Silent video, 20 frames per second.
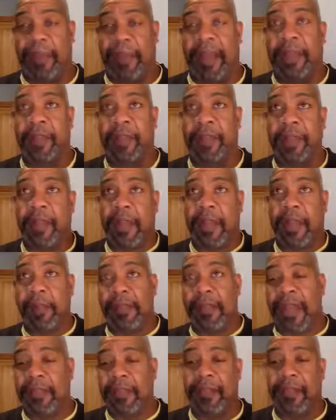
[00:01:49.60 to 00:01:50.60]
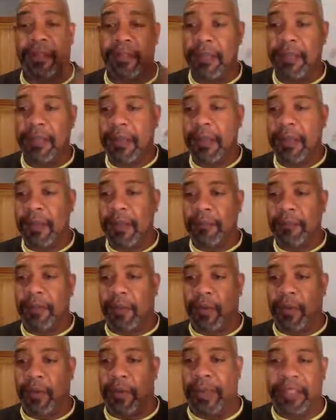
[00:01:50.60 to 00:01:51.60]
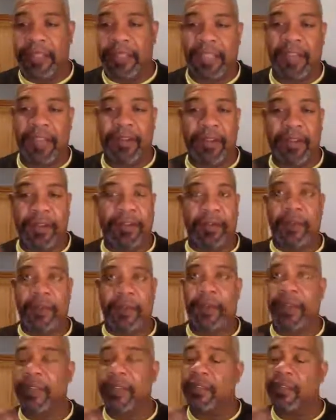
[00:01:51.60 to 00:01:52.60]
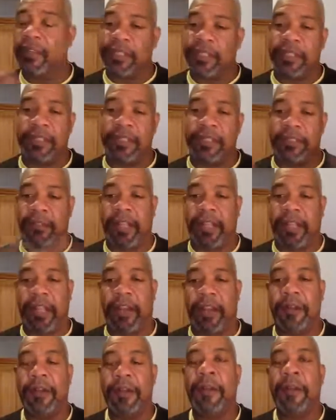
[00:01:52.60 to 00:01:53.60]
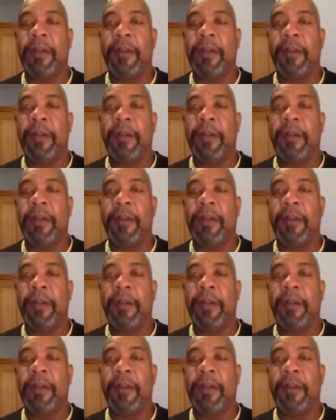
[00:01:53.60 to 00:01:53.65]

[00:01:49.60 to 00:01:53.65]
Use it. I buy things. I'm not worried about saving it. Not worried about it because it's just there.